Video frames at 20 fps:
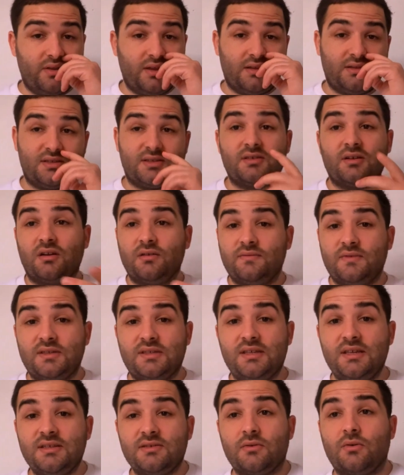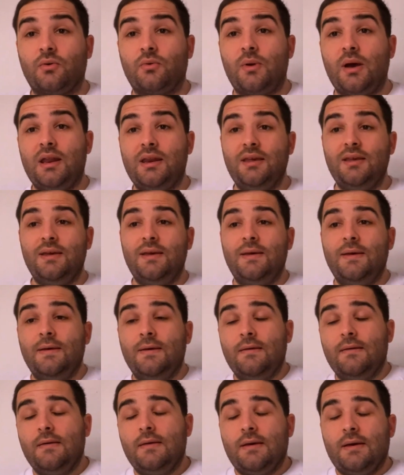at the start of the season already.
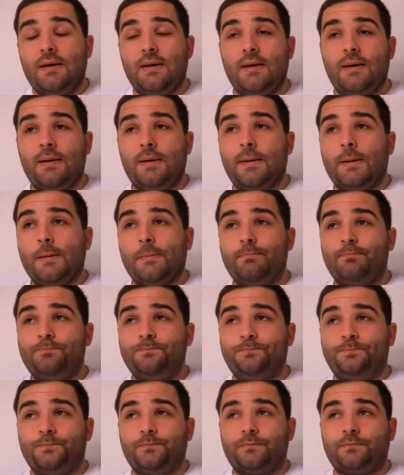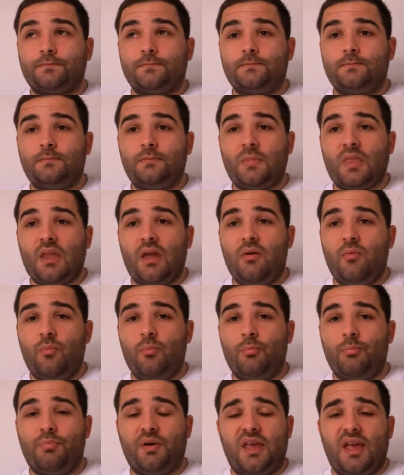
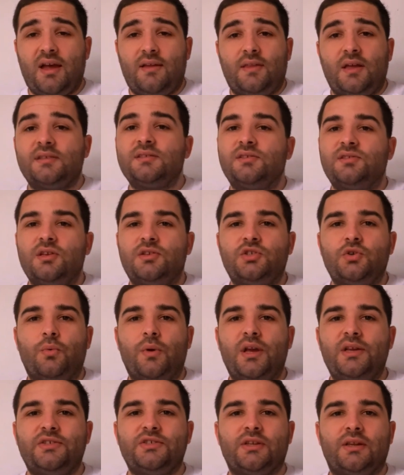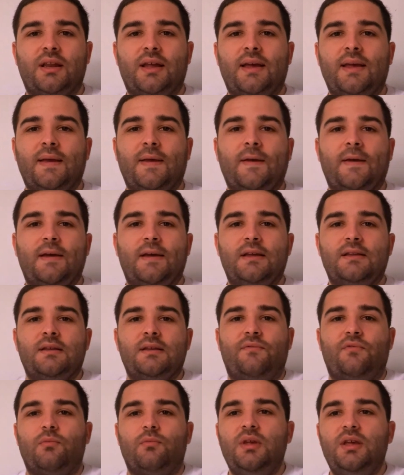But yeah, that's the situation. Like, it
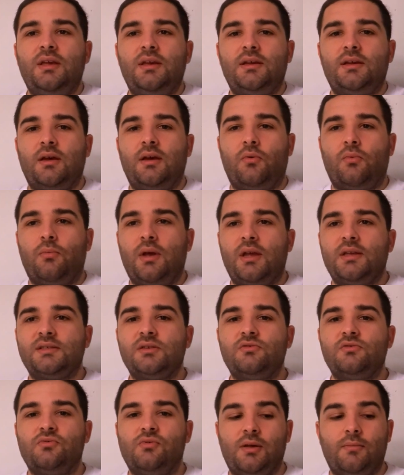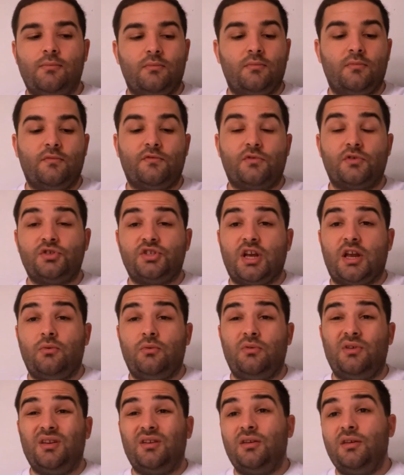for me, it remains a dream for
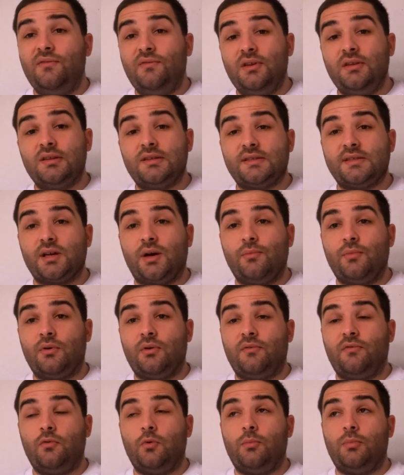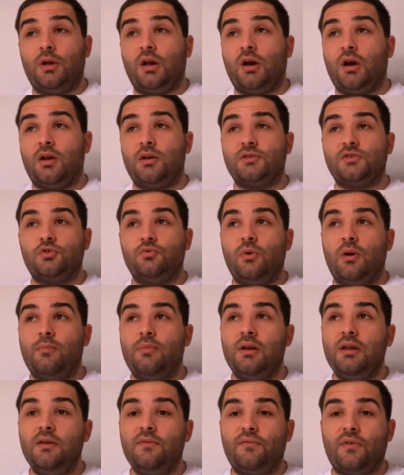January, even in the summer, if you're being honest. Do I
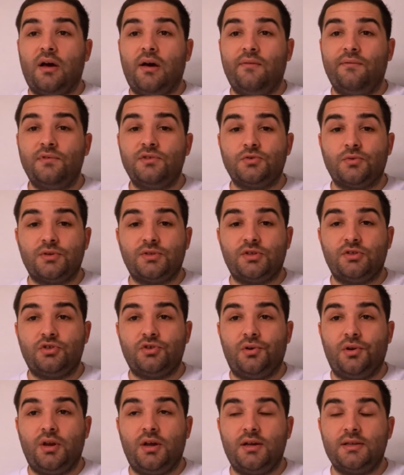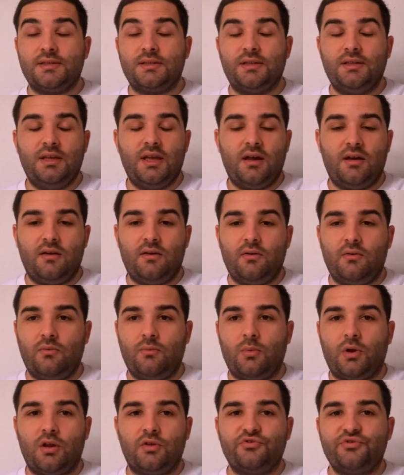believe Vlahovic wants to join us? Yeah,
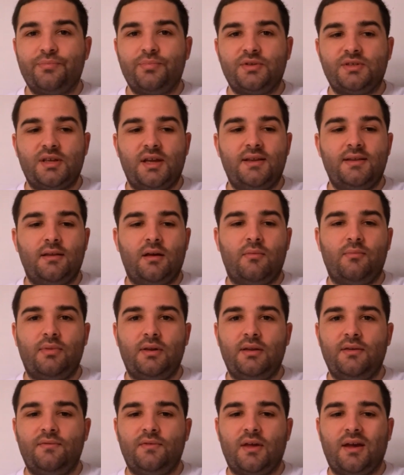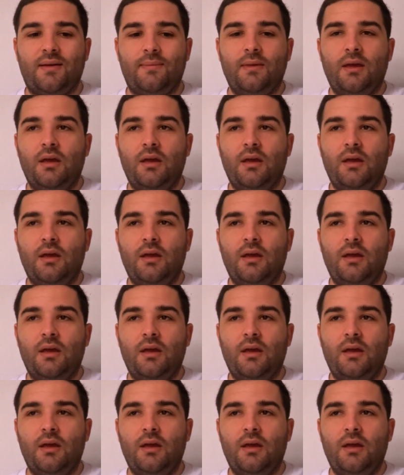100%, I believe that.